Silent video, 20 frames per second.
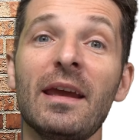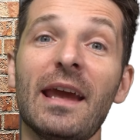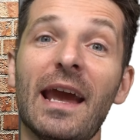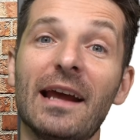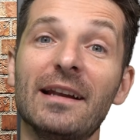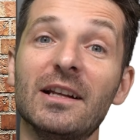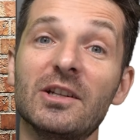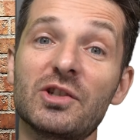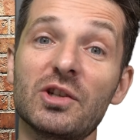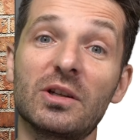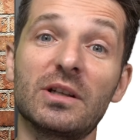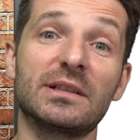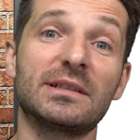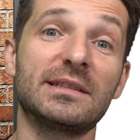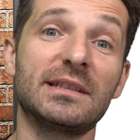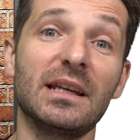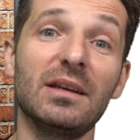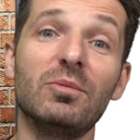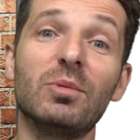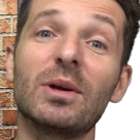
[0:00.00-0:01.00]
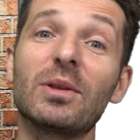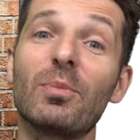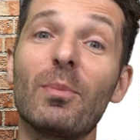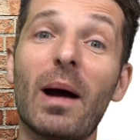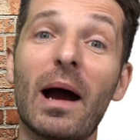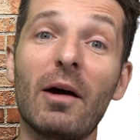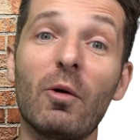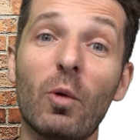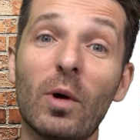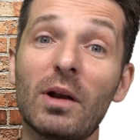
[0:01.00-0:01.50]
And as you could see with
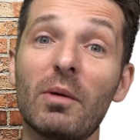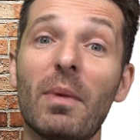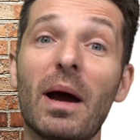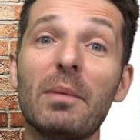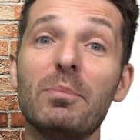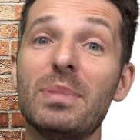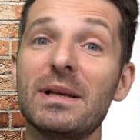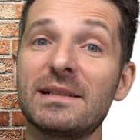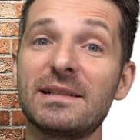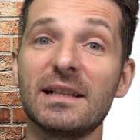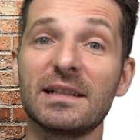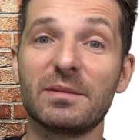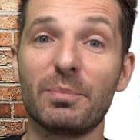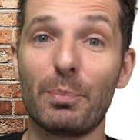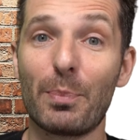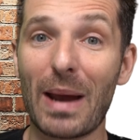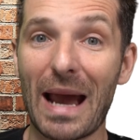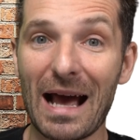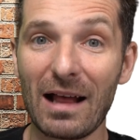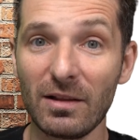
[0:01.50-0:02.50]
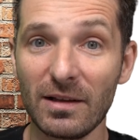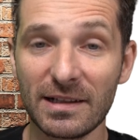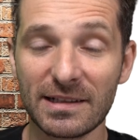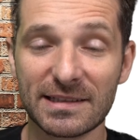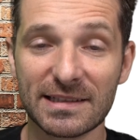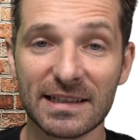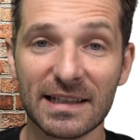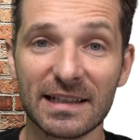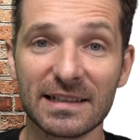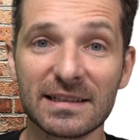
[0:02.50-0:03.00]
one of my business
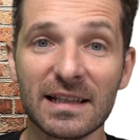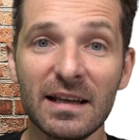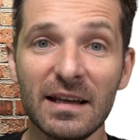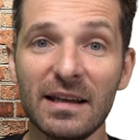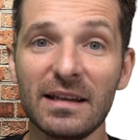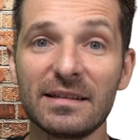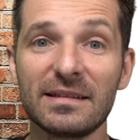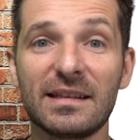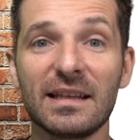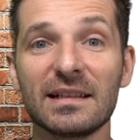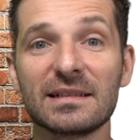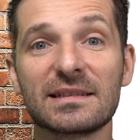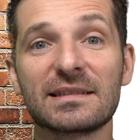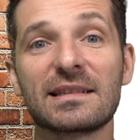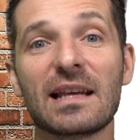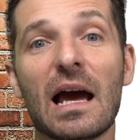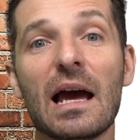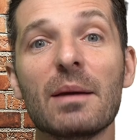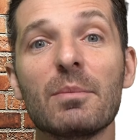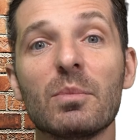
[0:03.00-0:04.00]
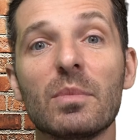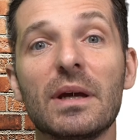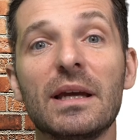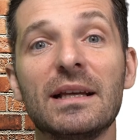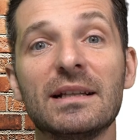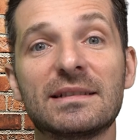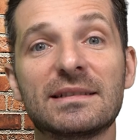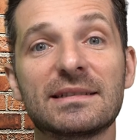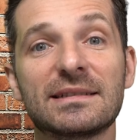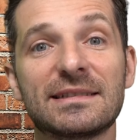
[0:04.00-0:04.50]
balances, this time
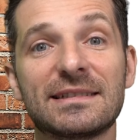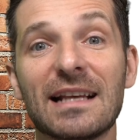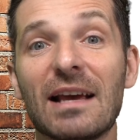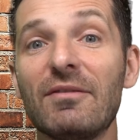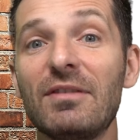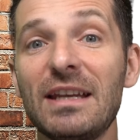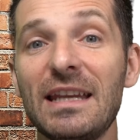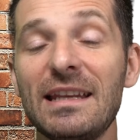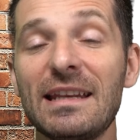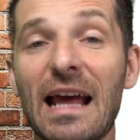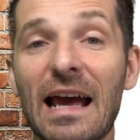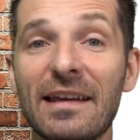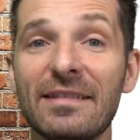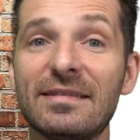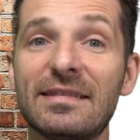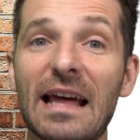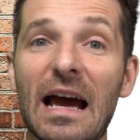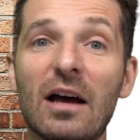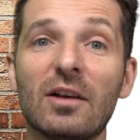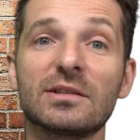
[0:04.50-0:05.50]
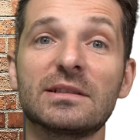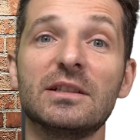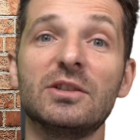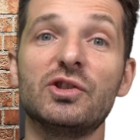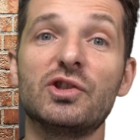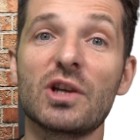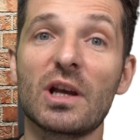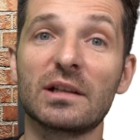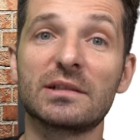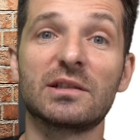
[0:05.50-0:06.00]
it's $79,000
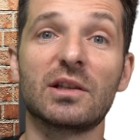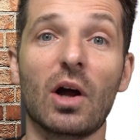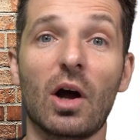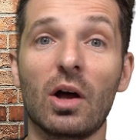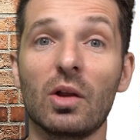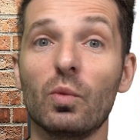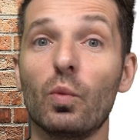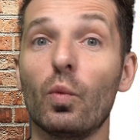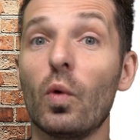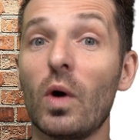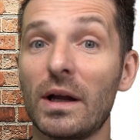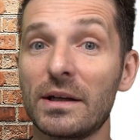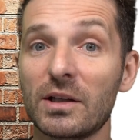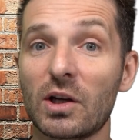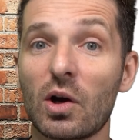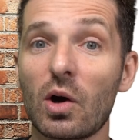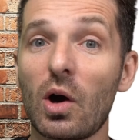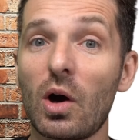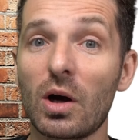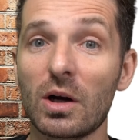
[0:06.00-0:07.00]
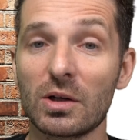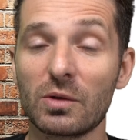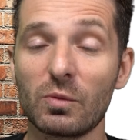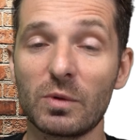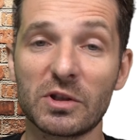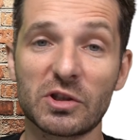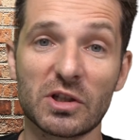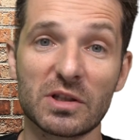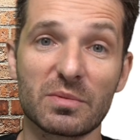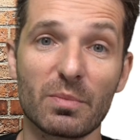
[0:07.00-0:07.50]
just on one card,
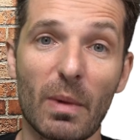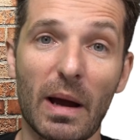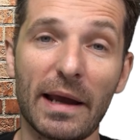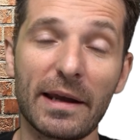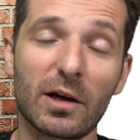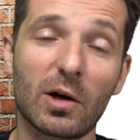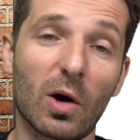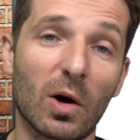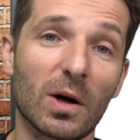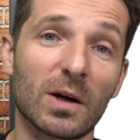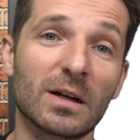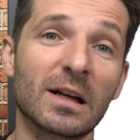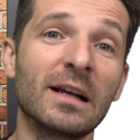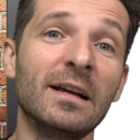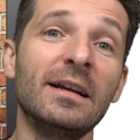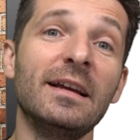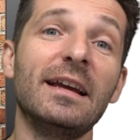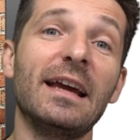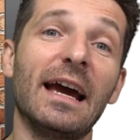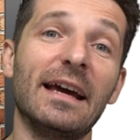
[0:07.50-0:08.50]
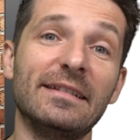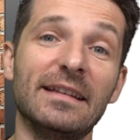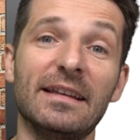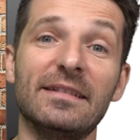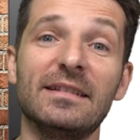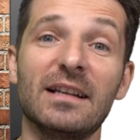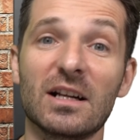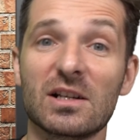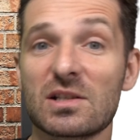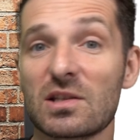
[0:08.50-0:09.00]
which is my card. And
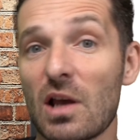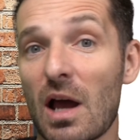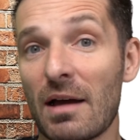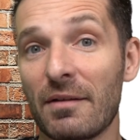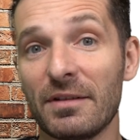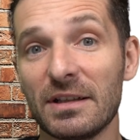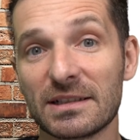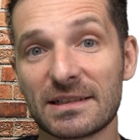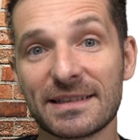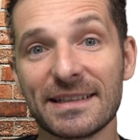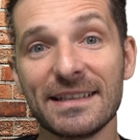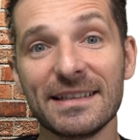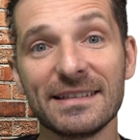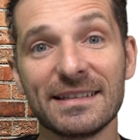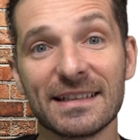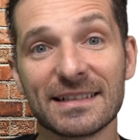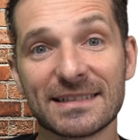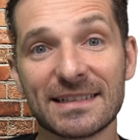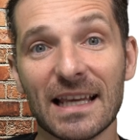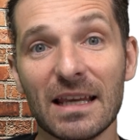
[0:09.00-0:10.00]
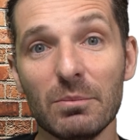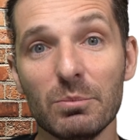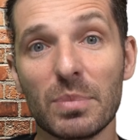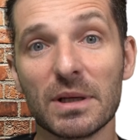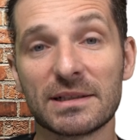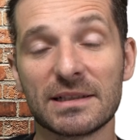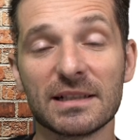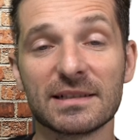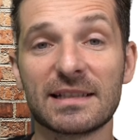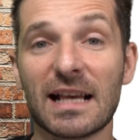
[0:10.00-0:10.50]
then there's obviously the same
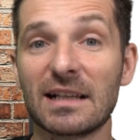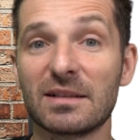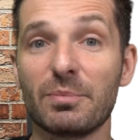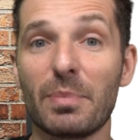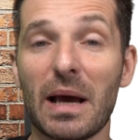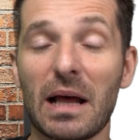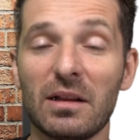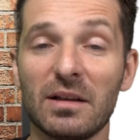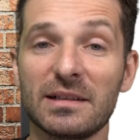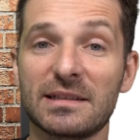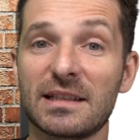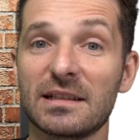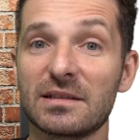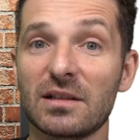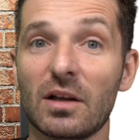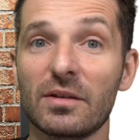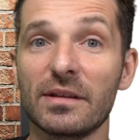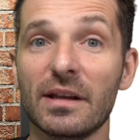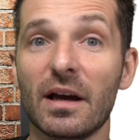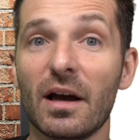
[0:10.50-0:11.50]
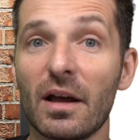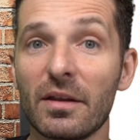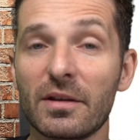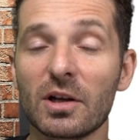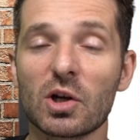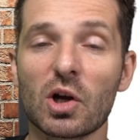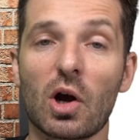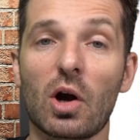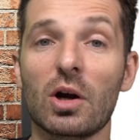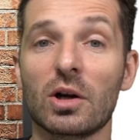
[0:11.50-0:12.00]
business has balances on the other
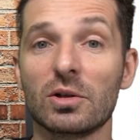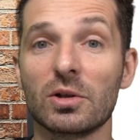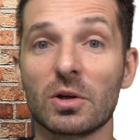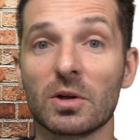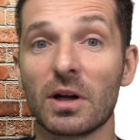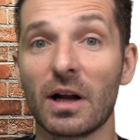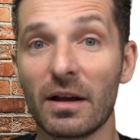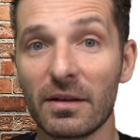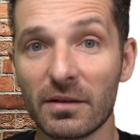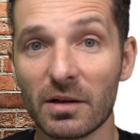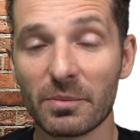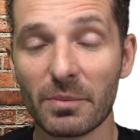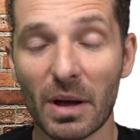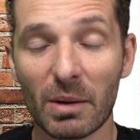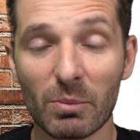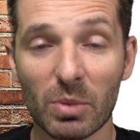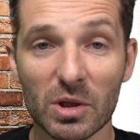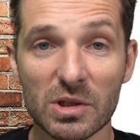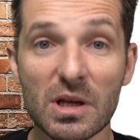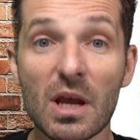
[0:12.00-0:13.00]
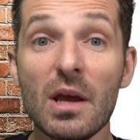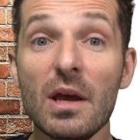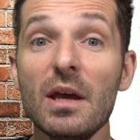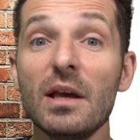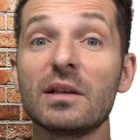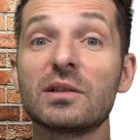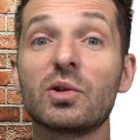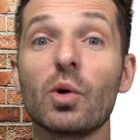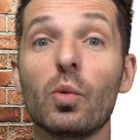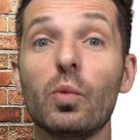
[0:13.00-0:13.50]
card or other members.
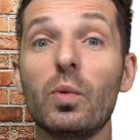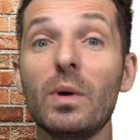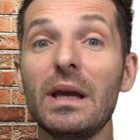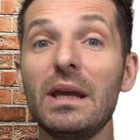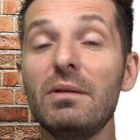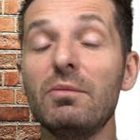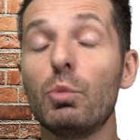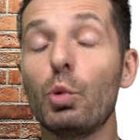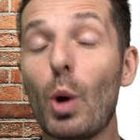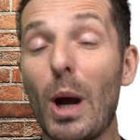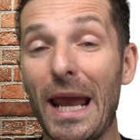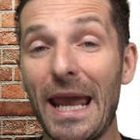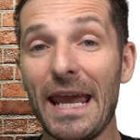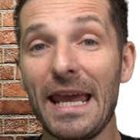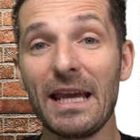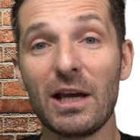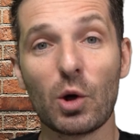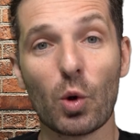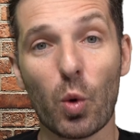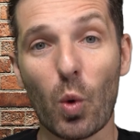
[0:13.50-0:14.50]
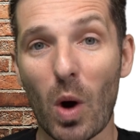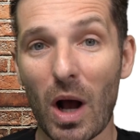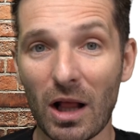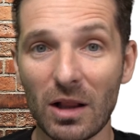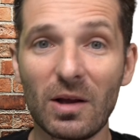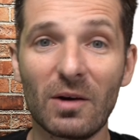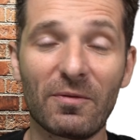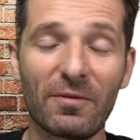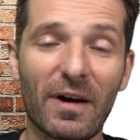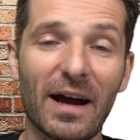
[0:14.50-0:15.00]
So we way
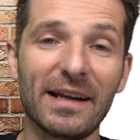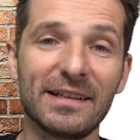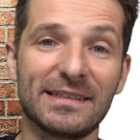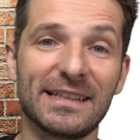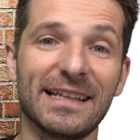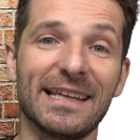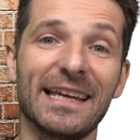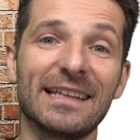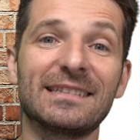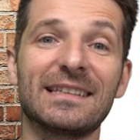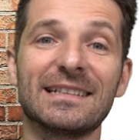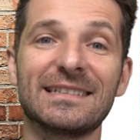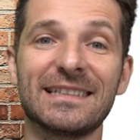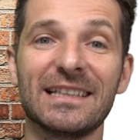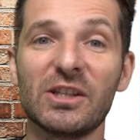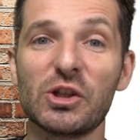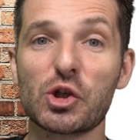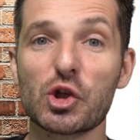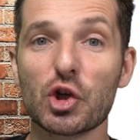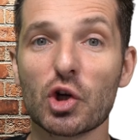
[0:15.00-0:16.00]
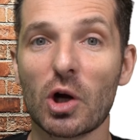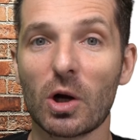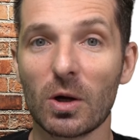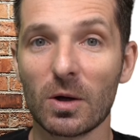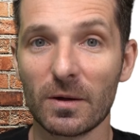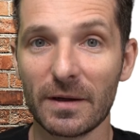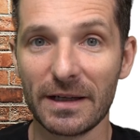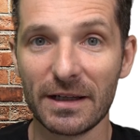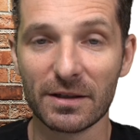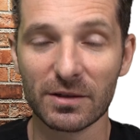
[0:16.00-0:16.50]
qualified to get the
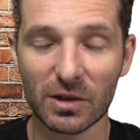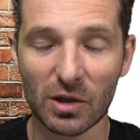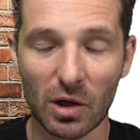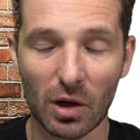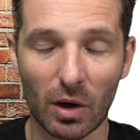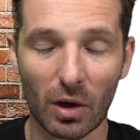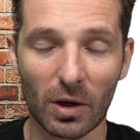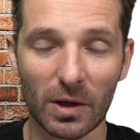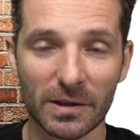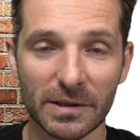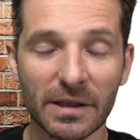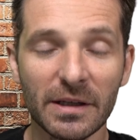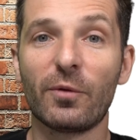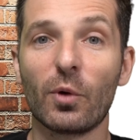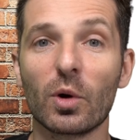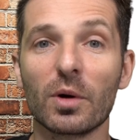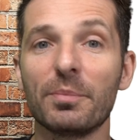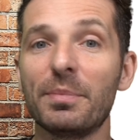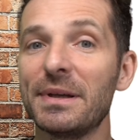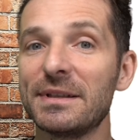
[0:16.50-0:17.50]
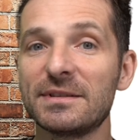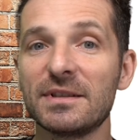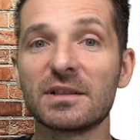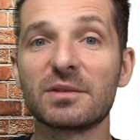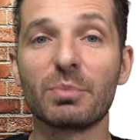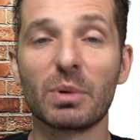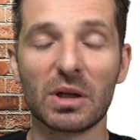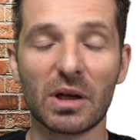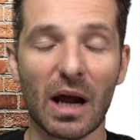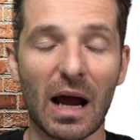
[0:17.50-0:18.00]
Centurion card for business,
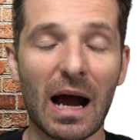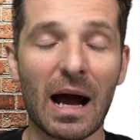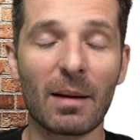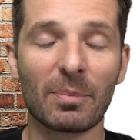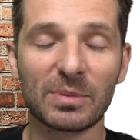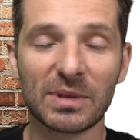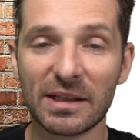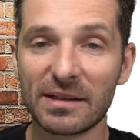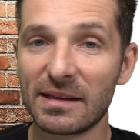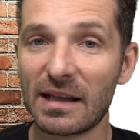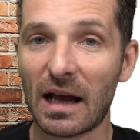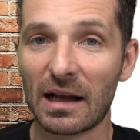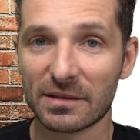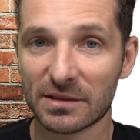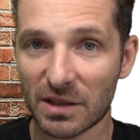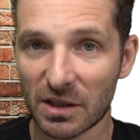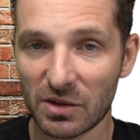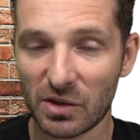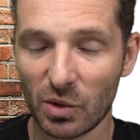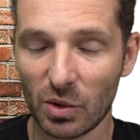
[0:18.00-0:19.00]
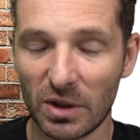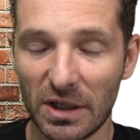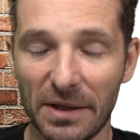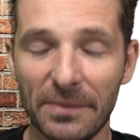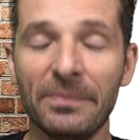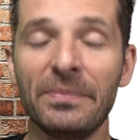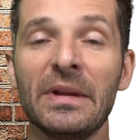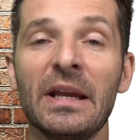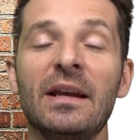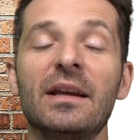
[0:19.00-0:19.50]
but opted not to do
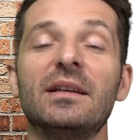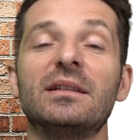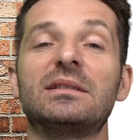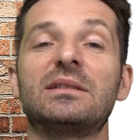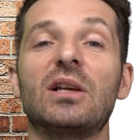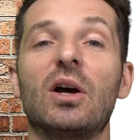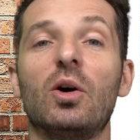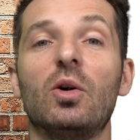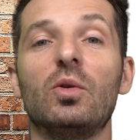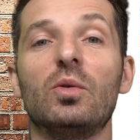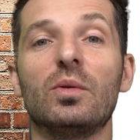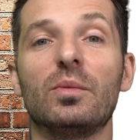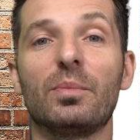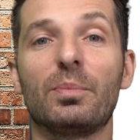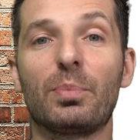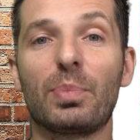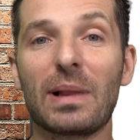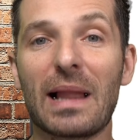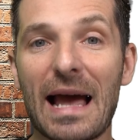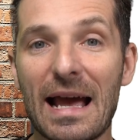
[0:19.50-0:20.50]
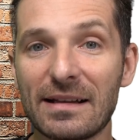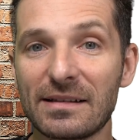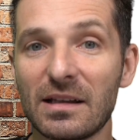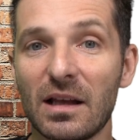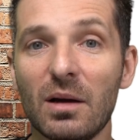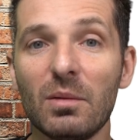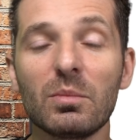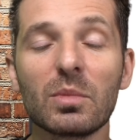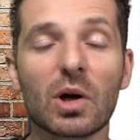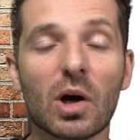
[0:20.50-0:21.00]
it. So
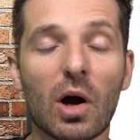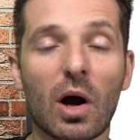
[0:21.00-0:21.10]
platinum